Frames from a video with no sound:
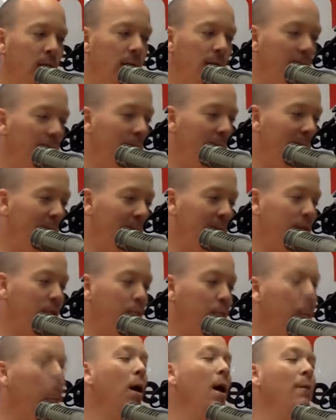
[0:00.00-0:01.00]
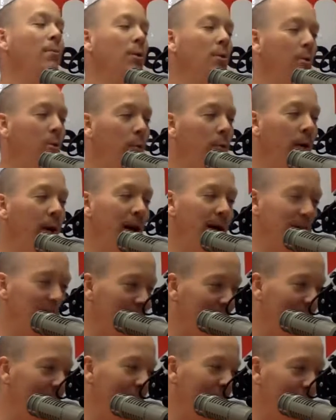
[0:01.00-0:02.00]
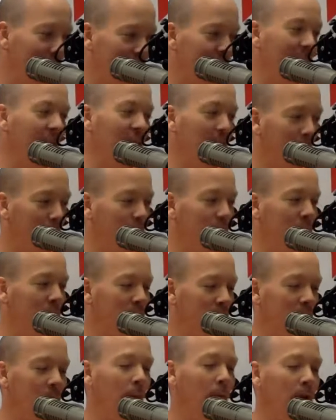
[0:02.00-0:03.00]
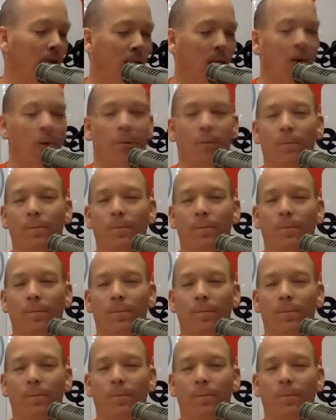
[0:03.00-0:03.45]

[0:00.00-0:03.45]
if anybody has a problem with what I said, they can take it up with 00.